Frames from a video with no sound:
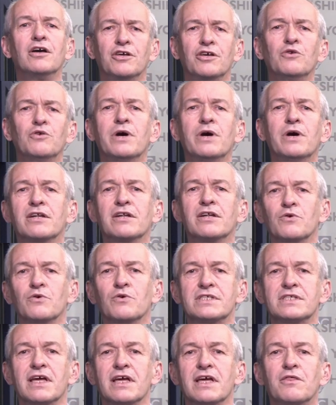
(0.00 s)
you had your
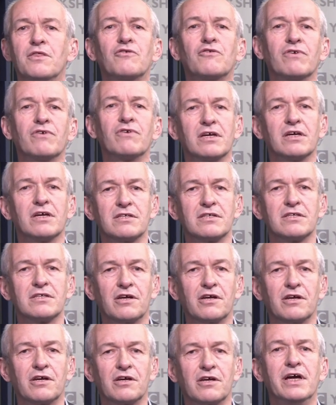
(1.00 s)
say 3 years
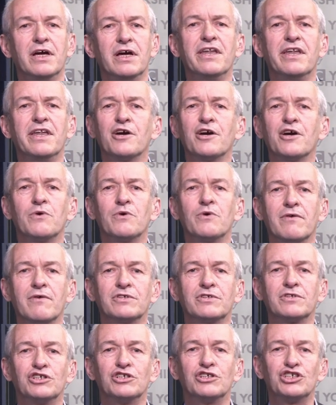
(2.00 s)
ago, now you
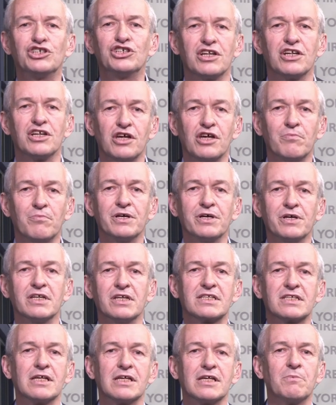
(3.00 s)
have to shut up and
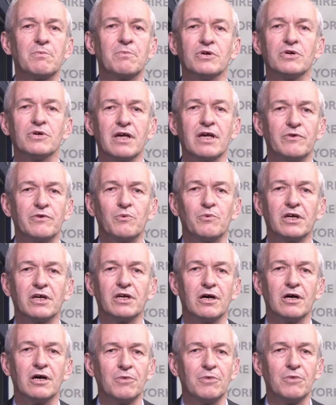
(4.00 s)
accept whatever we
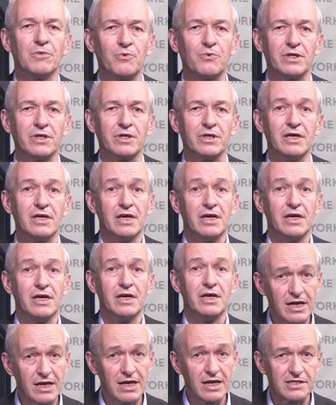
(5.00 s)
come up with.
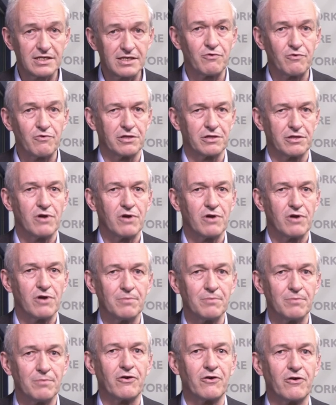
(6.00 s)
That's rather
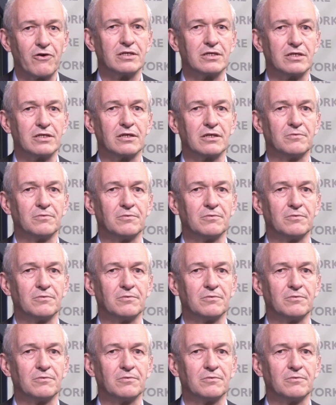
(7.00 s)
undemocratic.